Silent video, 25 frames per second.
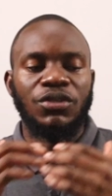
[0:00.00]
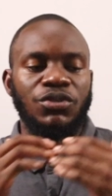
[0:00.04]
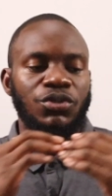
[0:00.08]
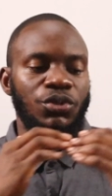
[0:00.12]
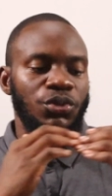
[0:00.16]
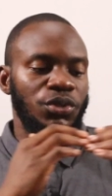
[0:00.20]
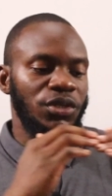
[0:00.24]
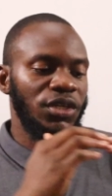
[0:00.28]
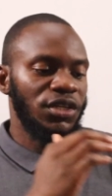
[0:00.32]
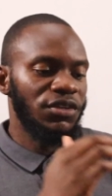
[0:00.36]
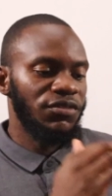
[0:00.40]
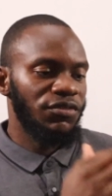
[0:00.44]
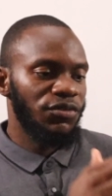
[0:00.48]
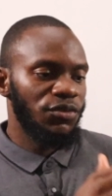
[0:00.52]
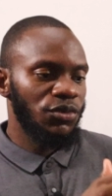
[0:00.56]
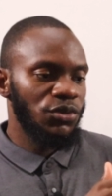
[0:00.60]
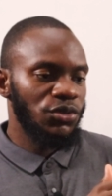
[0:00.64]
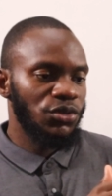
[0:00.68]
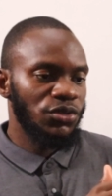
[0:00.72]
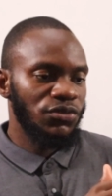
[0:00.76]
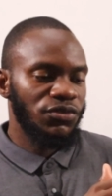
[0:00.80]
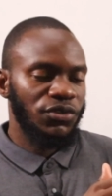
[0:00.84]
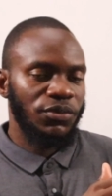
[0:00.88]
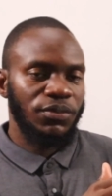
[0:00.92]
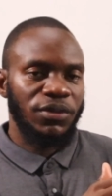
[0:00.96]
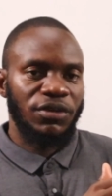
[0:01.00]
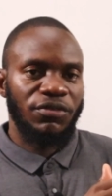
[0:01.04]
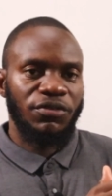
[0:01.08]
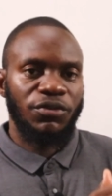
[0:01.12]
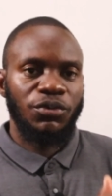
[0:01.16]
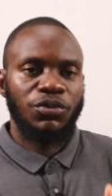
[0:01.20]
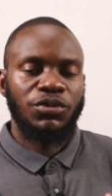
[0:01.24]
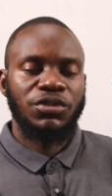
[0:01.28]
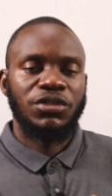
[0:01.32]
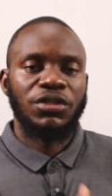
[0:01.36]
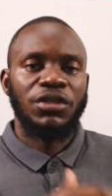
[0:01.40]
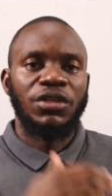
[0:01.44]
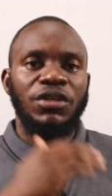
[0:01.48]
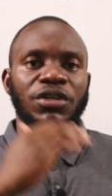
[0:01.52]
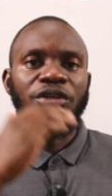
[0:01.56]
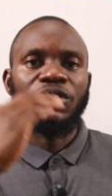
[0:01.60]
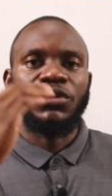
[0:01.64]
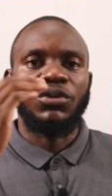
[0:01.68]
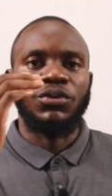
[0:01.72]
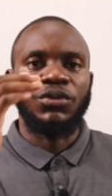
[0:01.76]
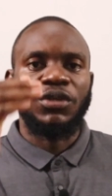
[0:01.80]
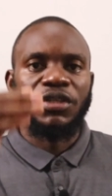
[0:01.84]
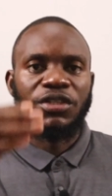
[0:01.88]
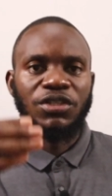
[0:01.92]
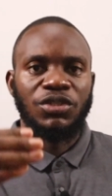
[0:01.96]
So you get fructose from the fruit,
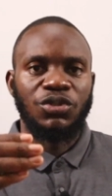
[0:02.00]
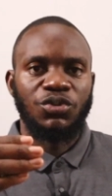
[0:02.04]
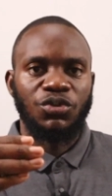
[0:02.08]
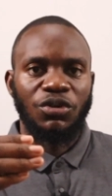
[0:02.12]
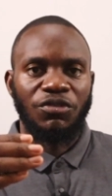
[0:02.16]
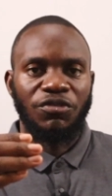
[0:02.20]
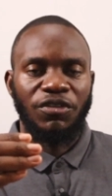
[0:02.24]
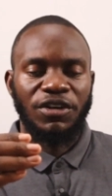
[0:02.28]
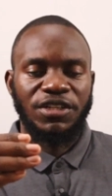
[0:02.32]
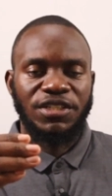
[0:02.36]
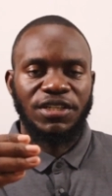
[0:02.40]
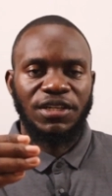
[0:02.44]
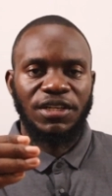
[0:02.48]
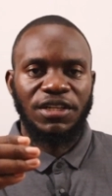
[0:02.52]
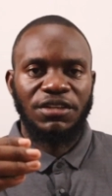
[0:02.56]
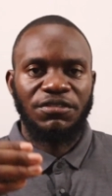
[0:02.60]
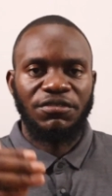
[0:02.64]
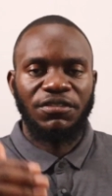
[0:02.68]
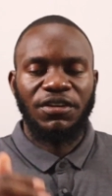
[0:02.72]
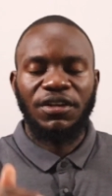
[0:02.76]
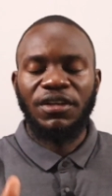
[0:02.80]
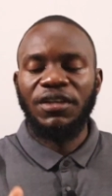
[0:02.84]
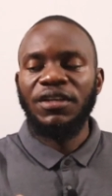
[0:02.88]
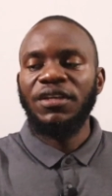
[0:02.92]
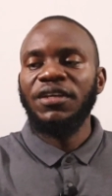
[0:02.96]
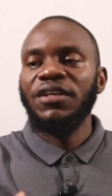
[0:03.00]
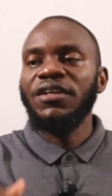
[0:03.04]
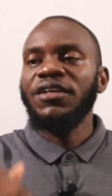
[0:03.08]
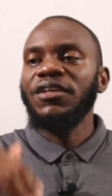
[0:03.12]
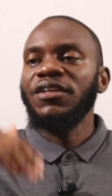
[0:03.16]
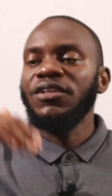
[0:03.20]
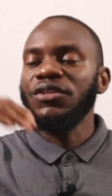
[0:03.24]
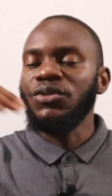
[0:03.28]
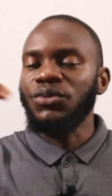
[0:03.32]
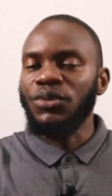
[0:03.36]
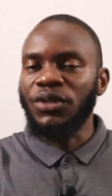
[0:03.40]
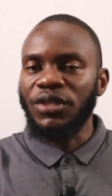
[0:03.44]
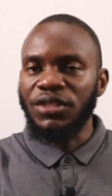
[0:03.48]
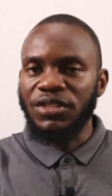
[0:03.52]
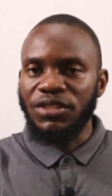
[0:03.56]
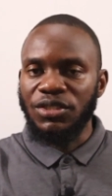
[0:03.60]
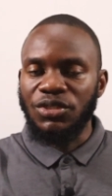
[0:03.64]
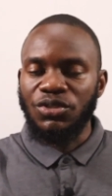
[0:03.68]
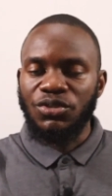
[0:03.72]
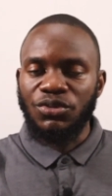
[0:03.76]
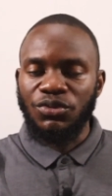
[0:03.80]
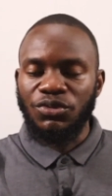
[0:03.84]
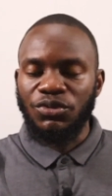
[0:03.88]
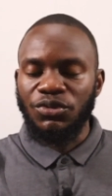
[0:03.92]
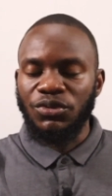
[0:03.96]
you get into a fatty liver, you get
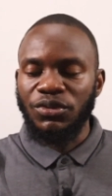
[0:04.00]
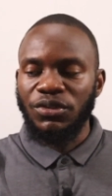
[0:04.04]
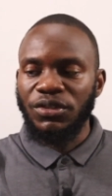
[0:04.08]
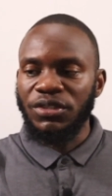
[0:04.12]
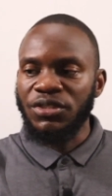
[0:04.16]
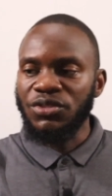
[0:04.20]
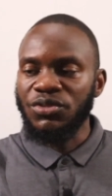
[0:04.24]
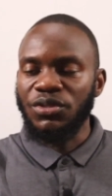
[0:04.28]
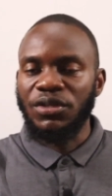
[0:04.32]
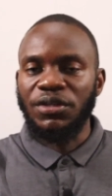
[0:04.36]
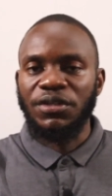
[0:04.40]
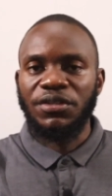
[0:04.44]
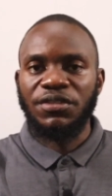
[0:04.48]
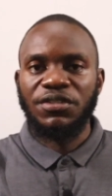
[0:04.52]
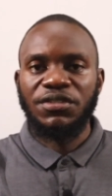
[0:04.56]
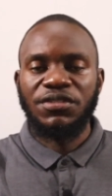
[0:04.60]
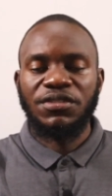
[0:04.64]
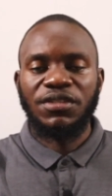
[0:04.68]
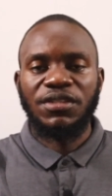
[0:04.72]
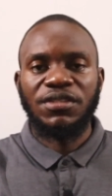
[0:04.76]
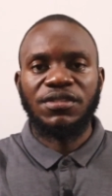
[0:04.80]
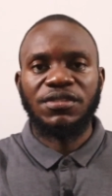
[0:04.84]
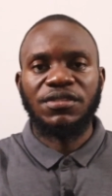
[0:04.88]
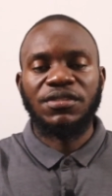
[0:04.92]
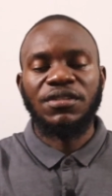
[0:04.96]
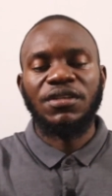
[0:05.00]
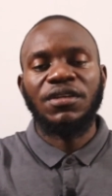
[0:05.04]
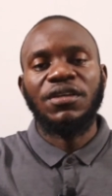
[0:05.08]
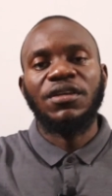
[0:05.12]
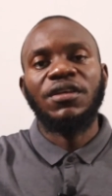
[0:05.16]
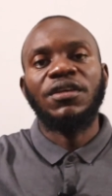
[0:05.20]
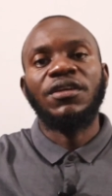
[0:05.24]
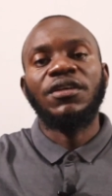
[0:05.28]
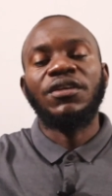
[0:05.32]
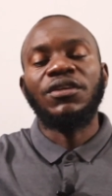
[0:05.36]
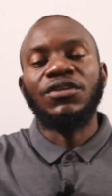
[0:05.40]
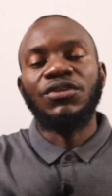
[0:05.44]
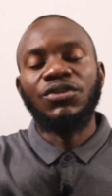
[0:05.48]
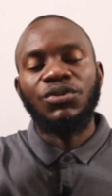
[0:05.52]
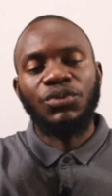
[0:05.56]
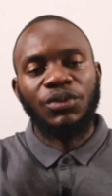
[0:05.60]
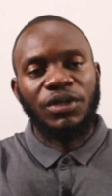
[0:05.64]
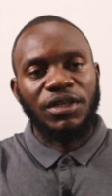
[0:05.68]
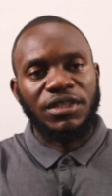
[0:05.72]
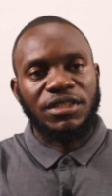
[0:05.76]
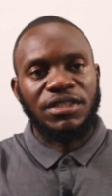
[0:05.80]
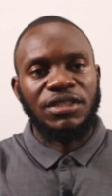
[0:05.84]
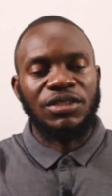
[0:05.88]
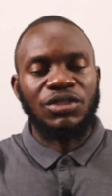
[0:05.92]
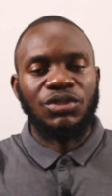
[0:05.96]
into insulin resistance, you
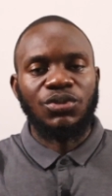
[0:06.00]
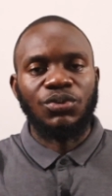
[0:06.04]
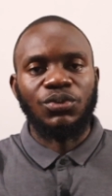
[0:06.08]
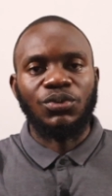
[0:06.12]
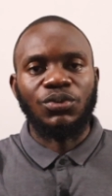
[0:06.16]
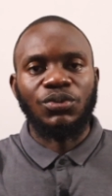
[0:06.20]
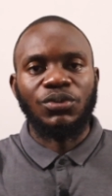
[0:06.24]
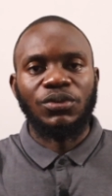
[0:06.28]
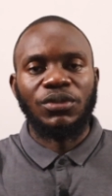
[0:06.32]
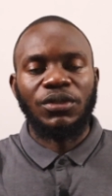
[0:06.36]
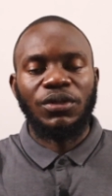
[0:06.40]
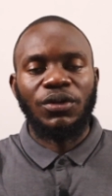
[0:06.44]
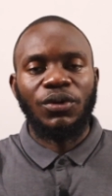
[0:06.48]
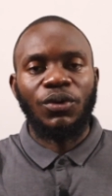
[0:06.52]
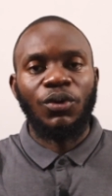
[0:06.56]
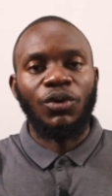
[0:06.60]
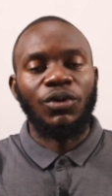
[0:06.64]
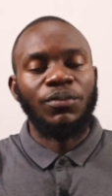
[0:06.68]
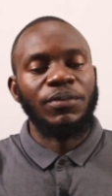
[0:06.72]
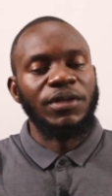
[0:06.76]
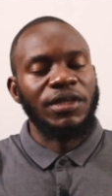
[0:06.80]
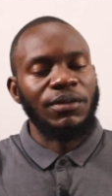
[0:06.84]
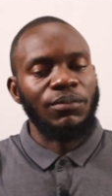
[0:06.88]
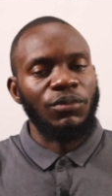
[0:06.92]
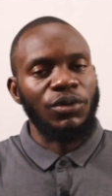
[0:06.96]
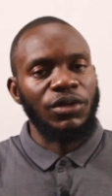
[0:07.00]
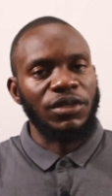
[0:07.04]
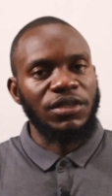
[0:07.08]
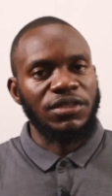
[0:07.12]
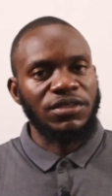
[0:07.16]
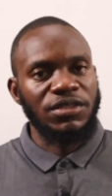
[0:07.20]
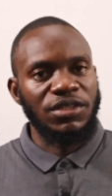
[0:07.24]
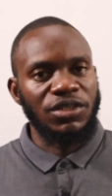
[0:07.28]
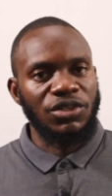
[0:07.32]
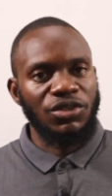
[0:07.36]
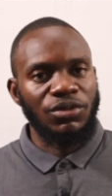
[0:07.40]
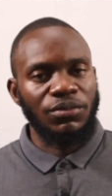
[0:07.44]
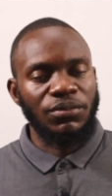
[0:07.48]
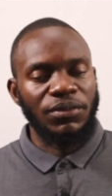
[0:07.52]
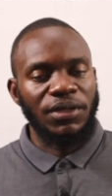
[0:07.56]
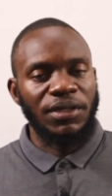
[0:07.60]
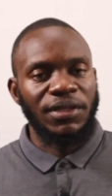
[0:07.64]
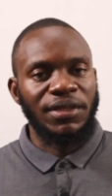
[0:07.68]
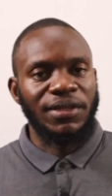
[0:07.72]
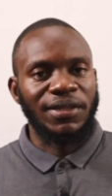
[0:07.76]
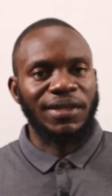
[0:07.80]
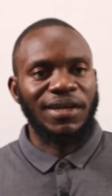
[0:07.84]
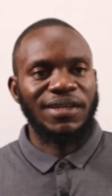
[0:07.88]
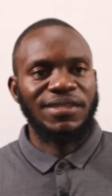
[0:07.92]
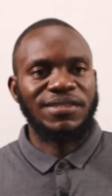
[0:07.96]
get into all metabolic syndrome
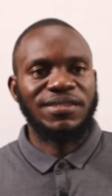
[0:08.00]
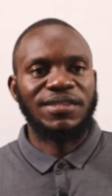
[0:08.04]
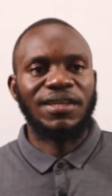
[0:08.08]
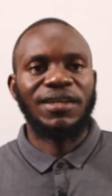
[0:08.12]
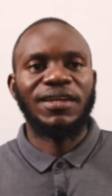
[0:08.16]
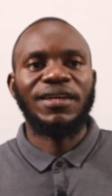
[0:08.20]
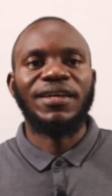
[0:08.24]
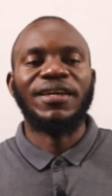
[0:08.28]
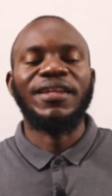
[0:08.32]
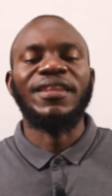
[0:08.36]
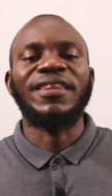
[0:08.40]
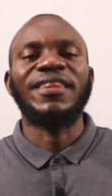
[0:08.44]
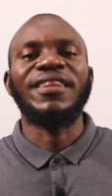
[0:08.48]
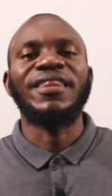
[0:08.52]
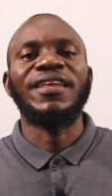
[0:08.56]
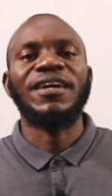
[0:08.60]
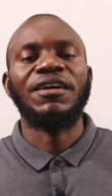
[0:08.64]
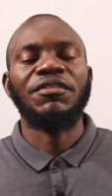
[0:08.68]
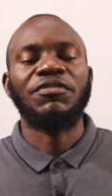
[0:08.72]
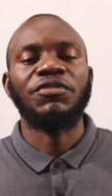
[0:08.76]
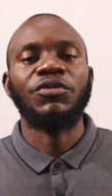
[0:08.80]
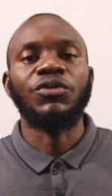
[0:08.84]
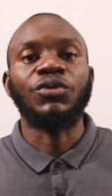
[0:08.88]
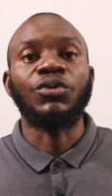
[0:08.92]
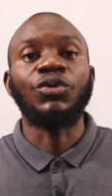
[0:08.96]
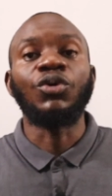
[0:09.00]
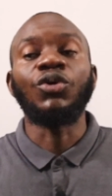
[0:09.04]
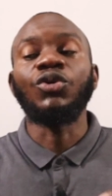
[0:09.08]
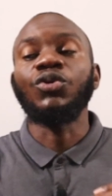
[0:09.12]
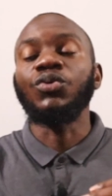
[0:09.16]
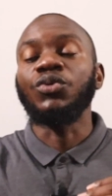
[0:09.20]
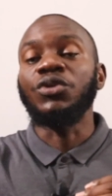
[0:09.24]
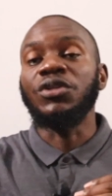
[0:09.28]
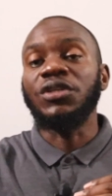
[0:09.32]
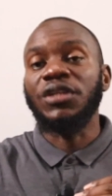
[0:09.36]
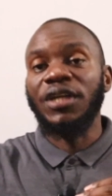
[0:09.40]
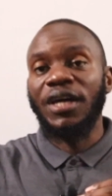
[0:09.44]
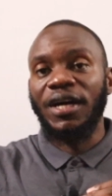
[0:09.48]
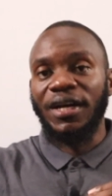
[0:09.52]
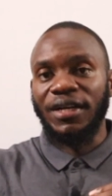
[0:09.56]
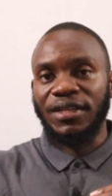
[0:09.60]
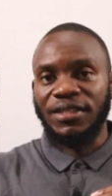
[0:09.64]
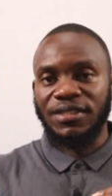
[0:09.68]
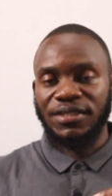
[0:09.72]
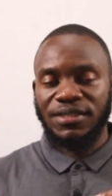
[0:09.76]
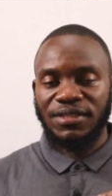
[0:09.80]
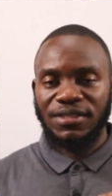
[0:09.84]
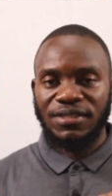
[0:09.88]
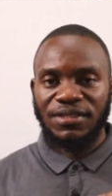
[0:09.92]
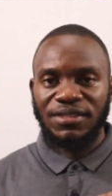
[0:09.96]
and cancer, and therefore you go to
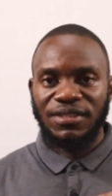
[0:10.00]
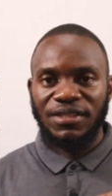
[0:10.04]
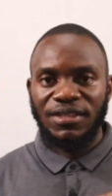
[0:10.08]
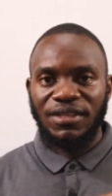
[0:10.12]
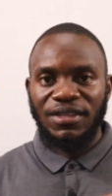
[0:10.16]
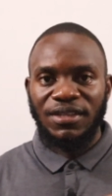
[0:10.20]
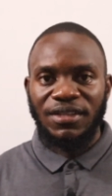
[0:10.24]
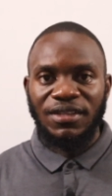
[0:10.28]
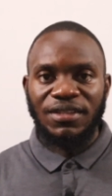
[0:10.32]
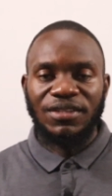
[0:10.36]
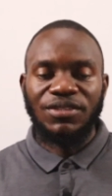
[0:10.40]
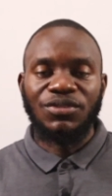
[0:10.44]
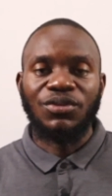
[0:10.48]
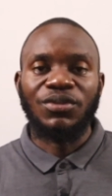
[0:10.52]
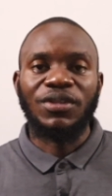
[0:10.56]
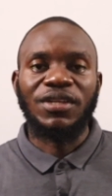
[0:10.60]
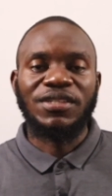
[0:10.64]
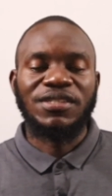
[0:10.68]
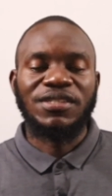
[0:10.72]
drugs. So